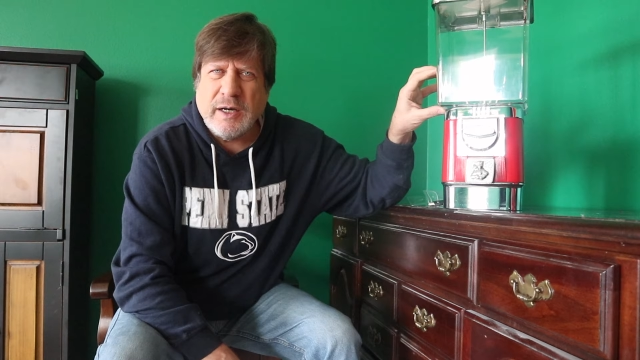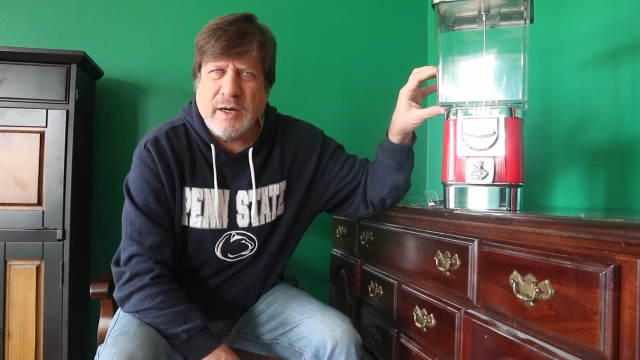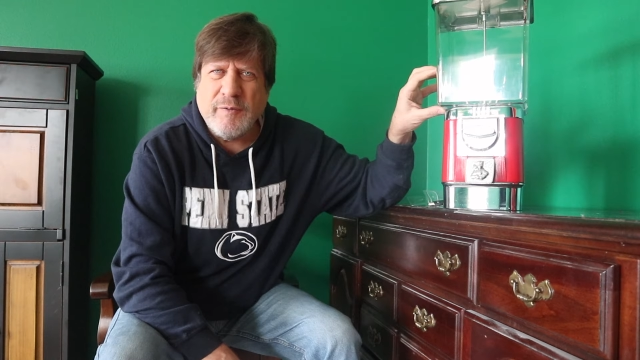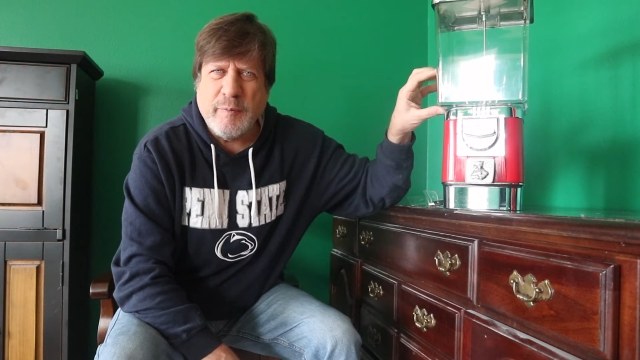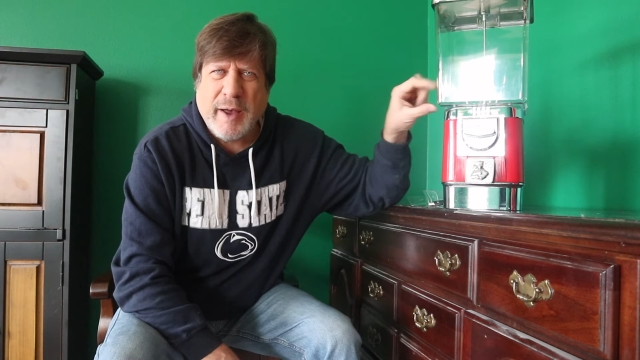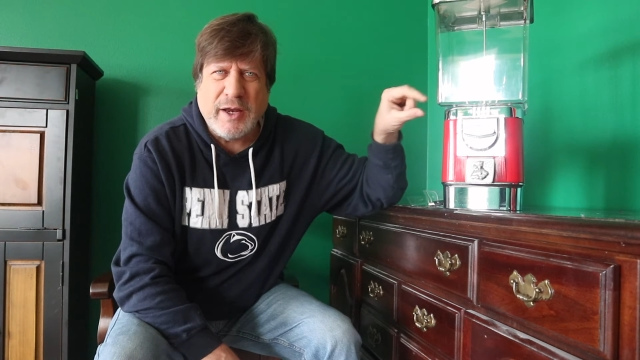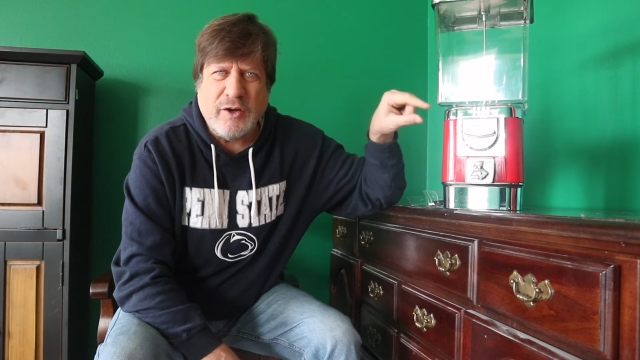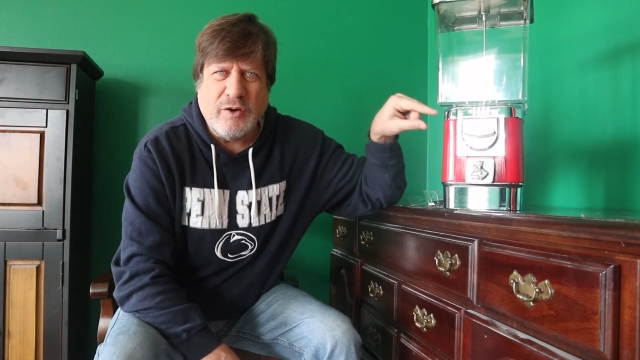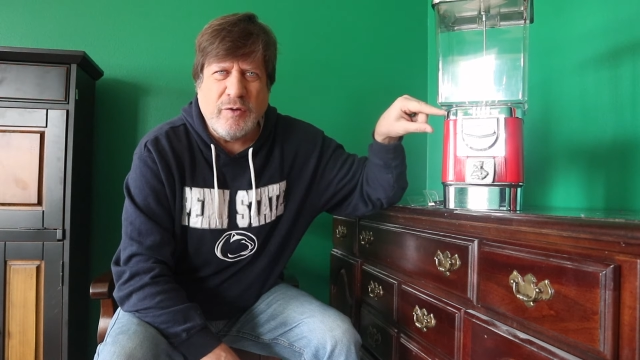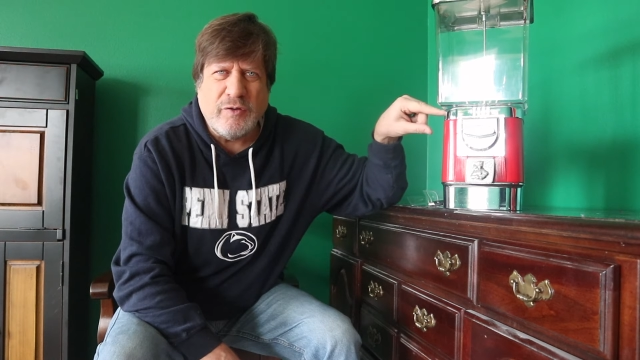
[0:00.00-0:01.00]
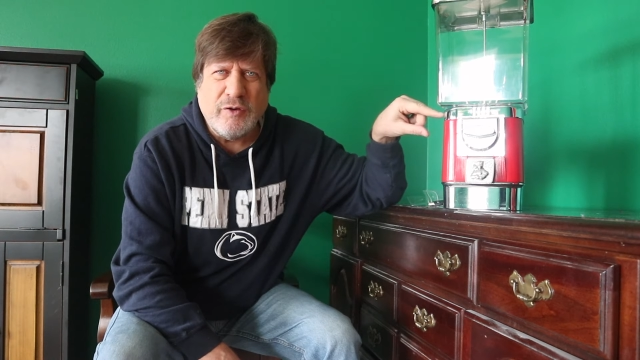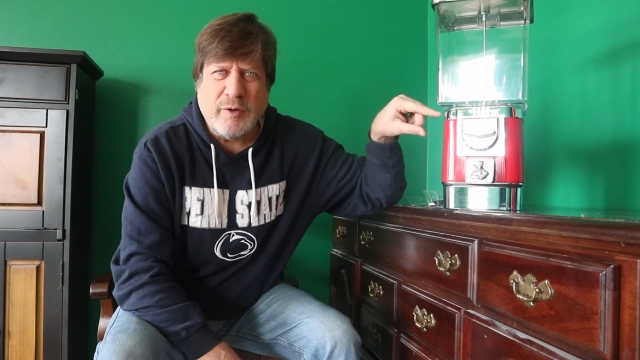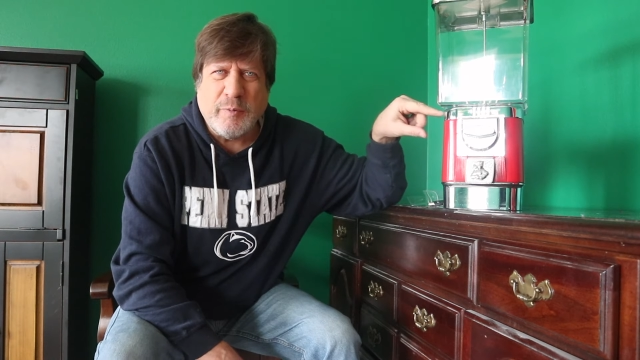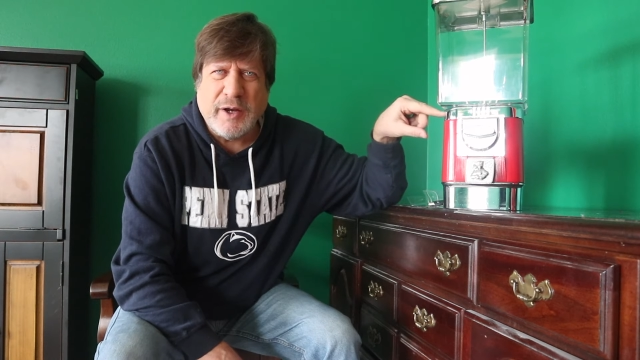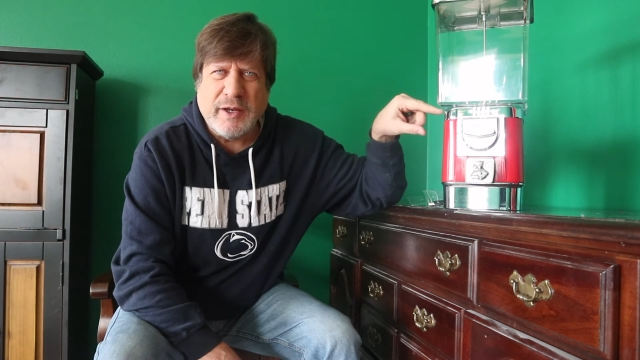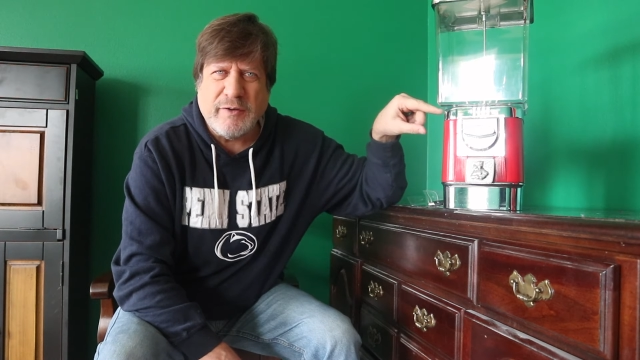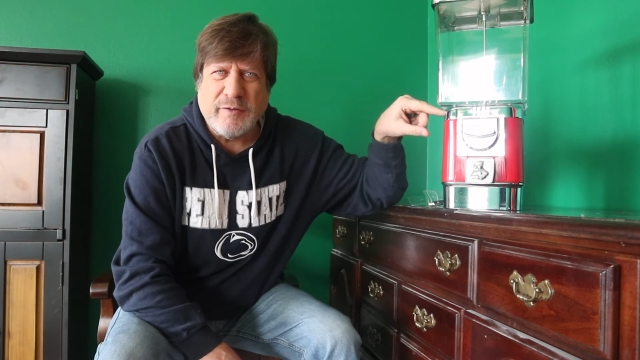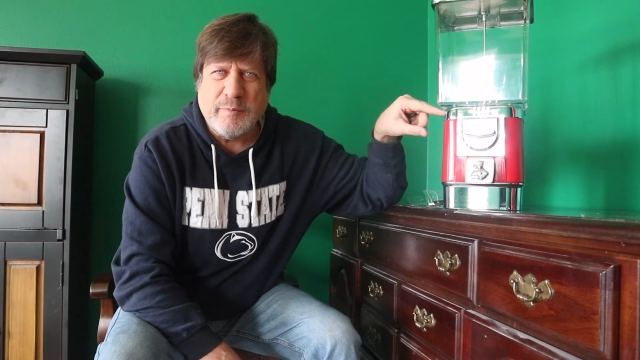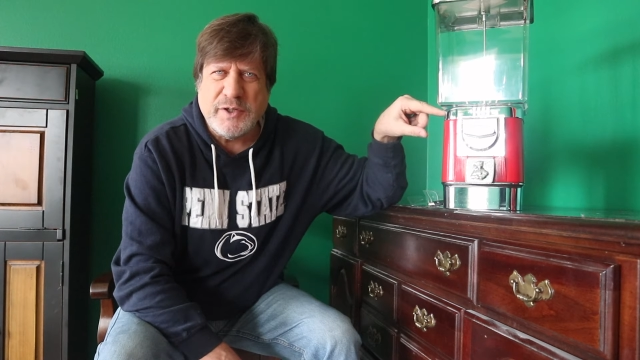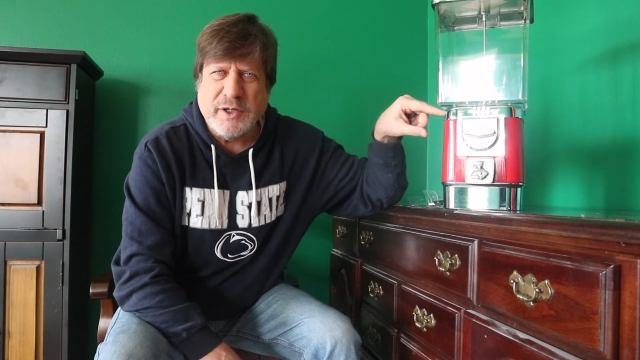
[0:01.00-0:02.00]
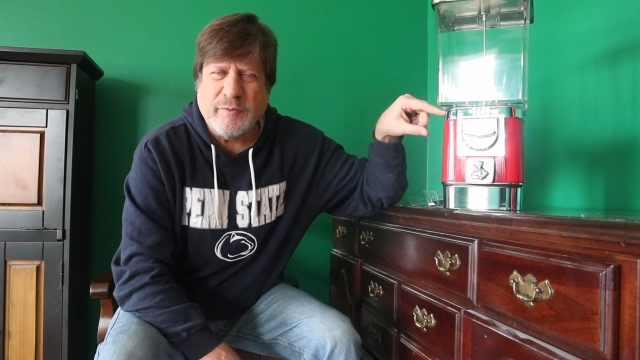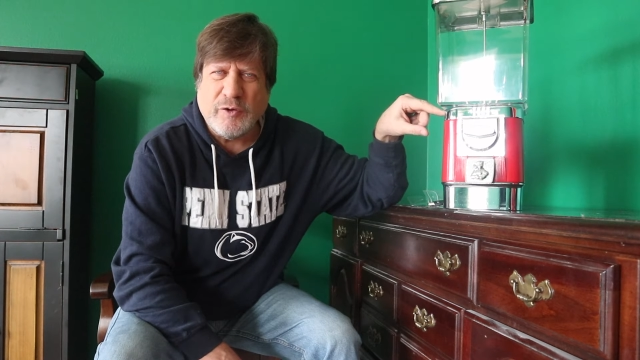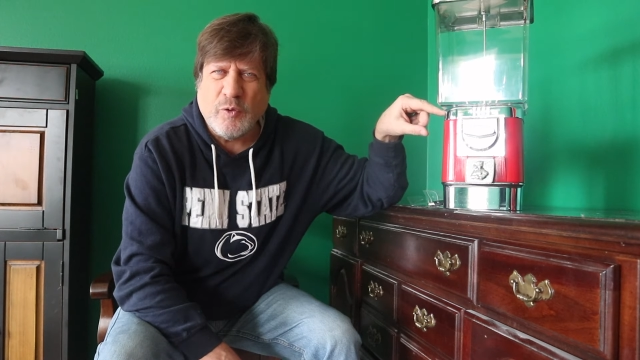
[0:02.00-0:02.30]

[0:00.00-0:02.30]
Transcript: If you buy it used, you could probably get this machine for